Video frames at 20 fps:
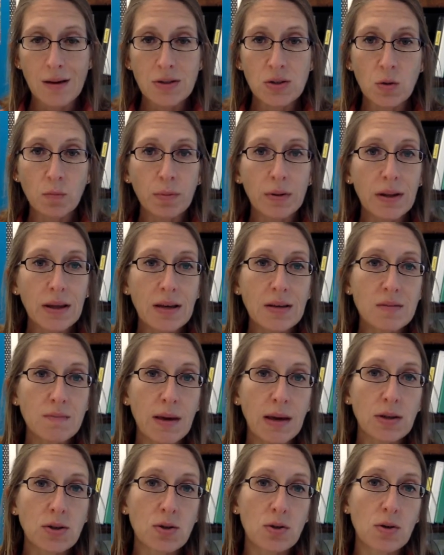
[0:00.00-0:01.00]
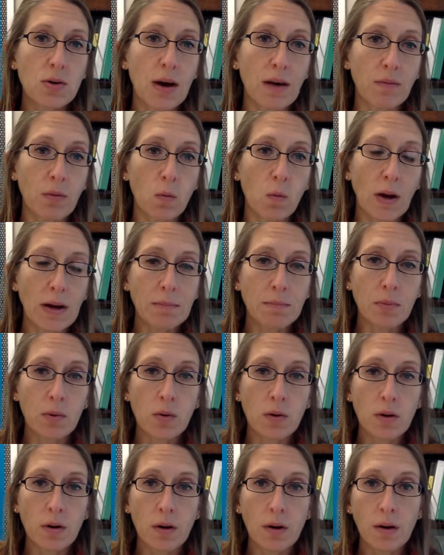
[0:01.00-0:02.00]
So please make sure you have a
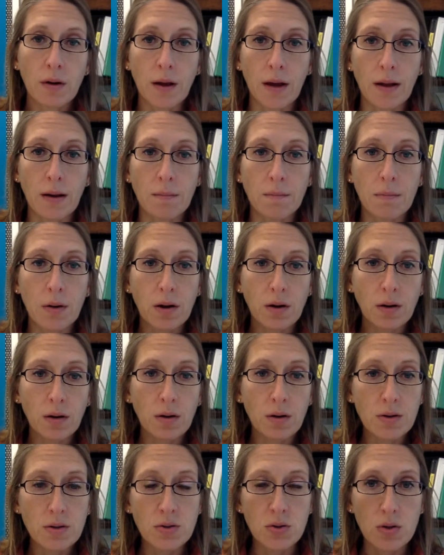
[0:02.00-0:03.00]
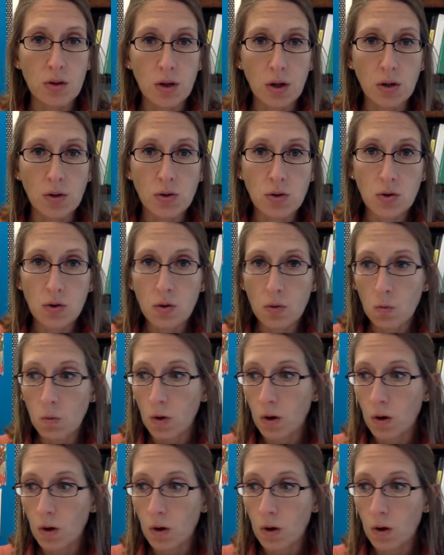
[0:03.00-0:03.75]
whiteboard and a marker so that you can do your